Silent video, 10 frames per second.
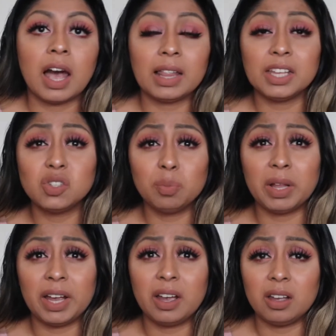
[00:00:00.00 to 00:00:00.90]
I like to
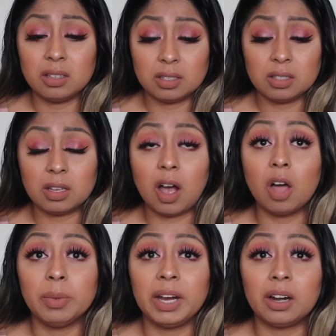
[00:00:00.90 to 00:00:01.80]
apply it
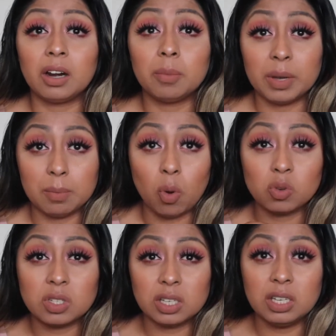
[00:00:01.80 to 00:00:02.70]
on my hair, but
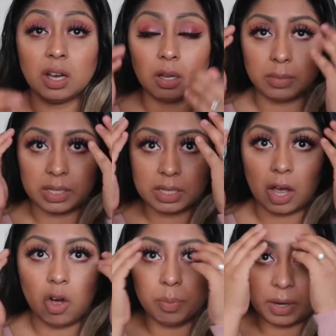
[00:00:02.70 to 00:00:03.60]
mostly on my
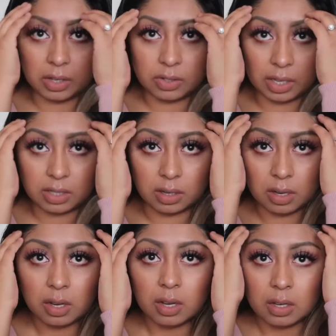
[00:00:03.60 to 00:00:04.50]
scalp. And I just like to
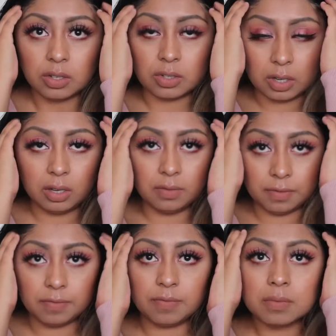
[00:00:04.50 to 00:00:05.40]
just kind of
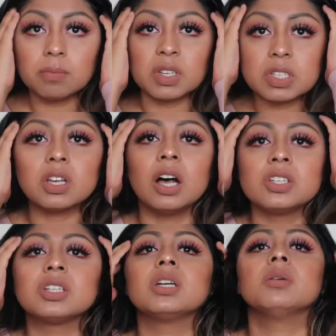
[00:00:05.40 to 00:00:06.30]

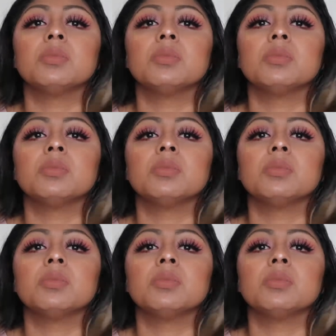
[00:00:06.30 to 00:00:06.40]
massage it